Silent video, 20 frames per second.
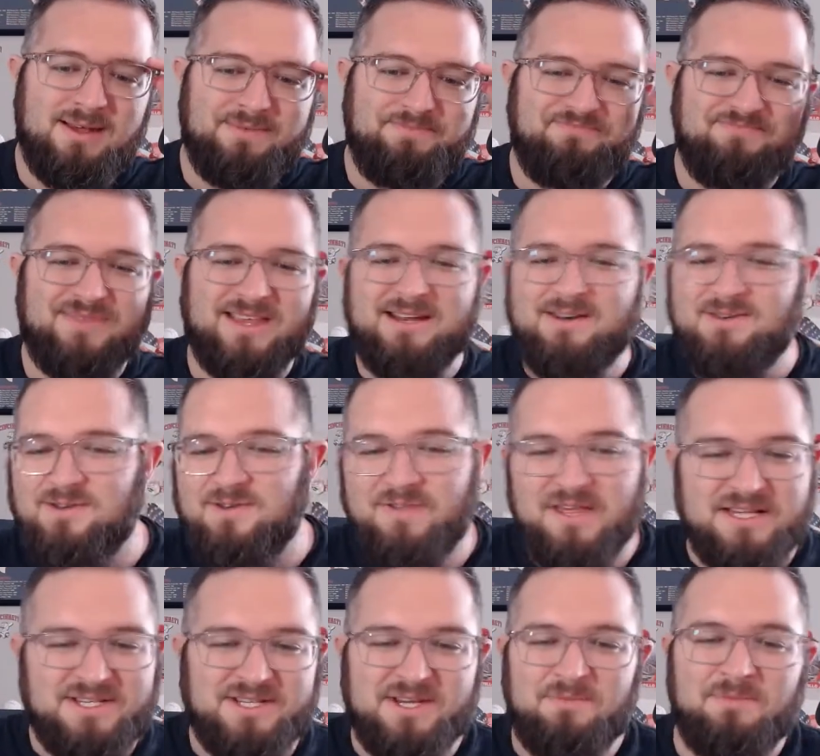I don't know if
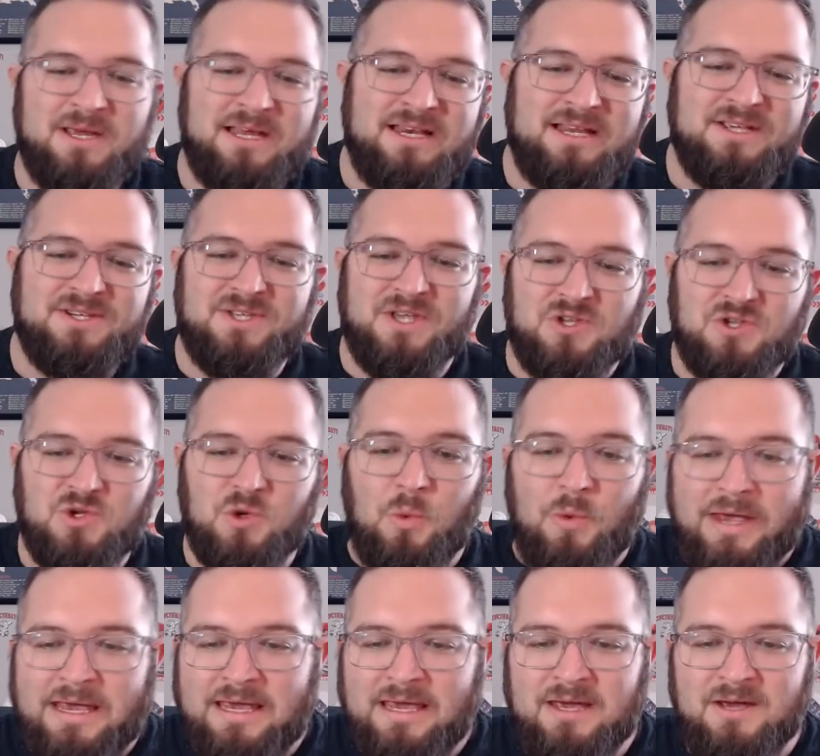that's something he needs to
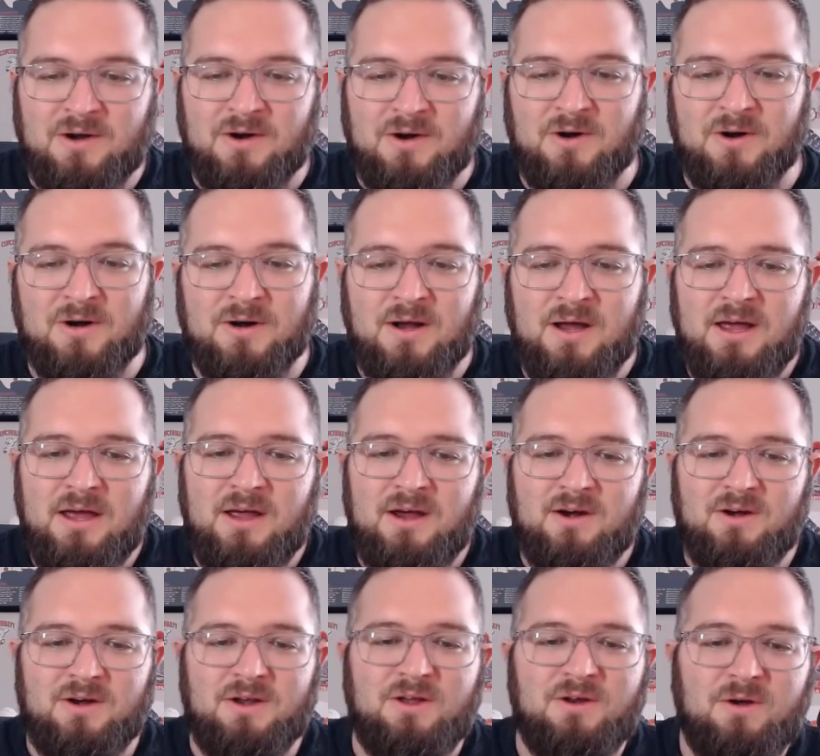tweak or
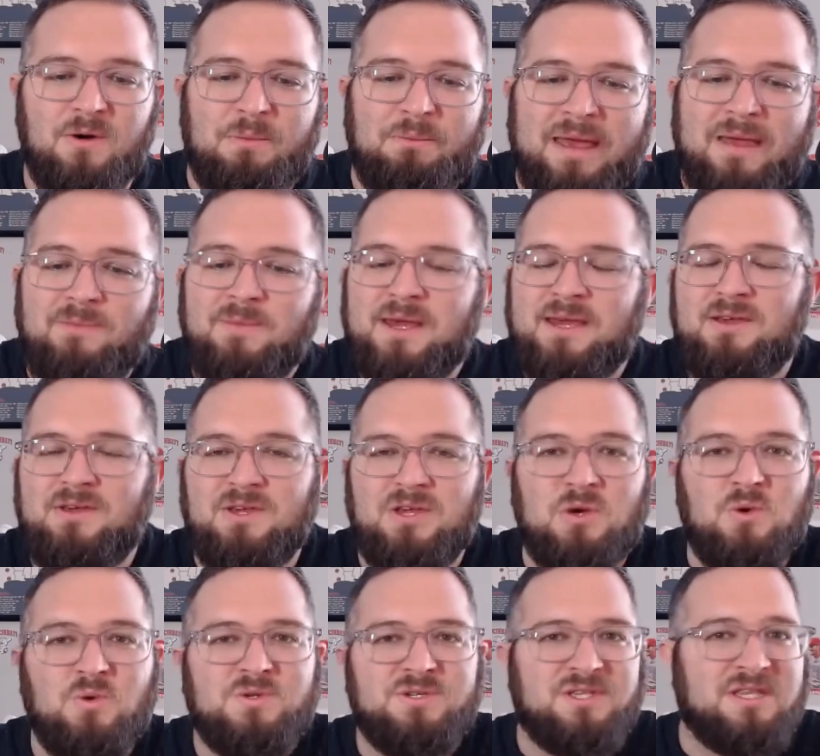you know, maybe
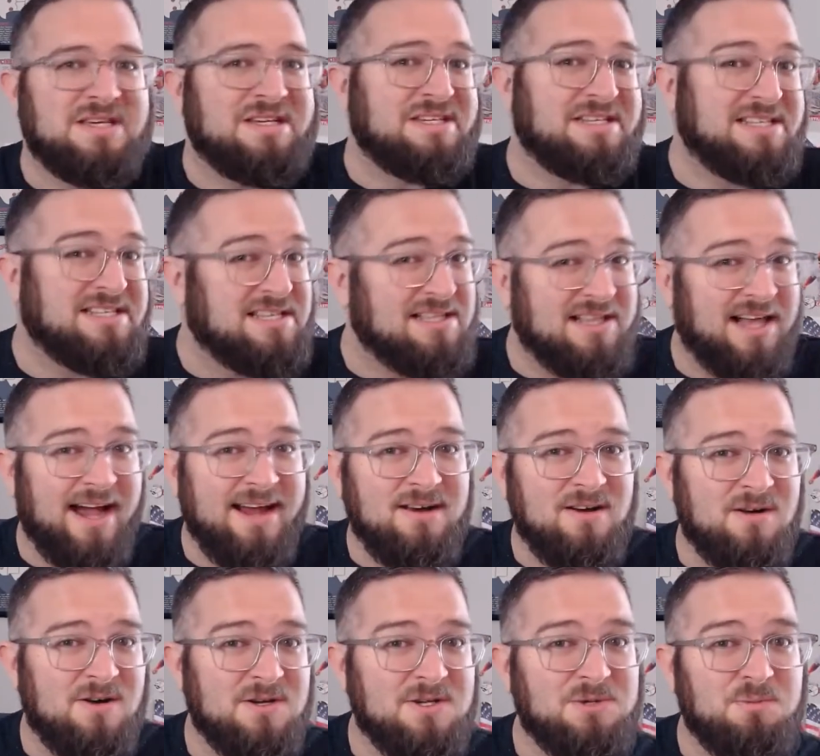use the
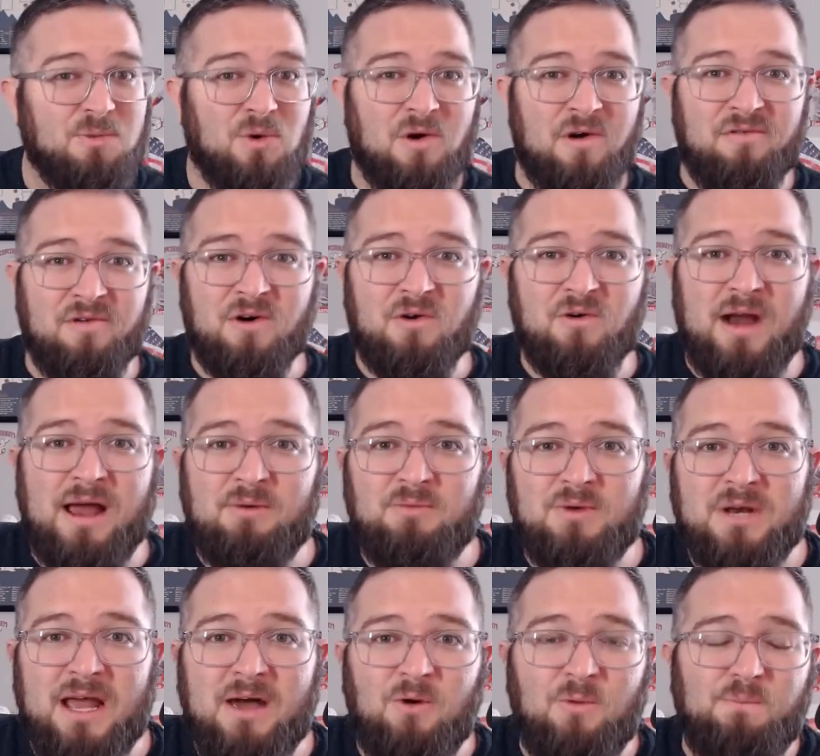slider as more of a
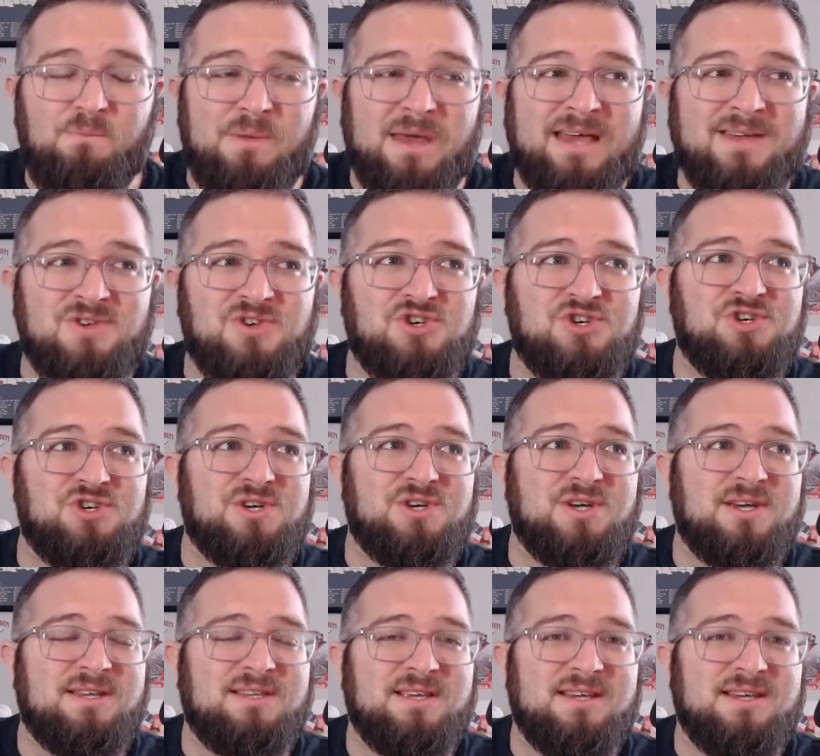ground-out pitch.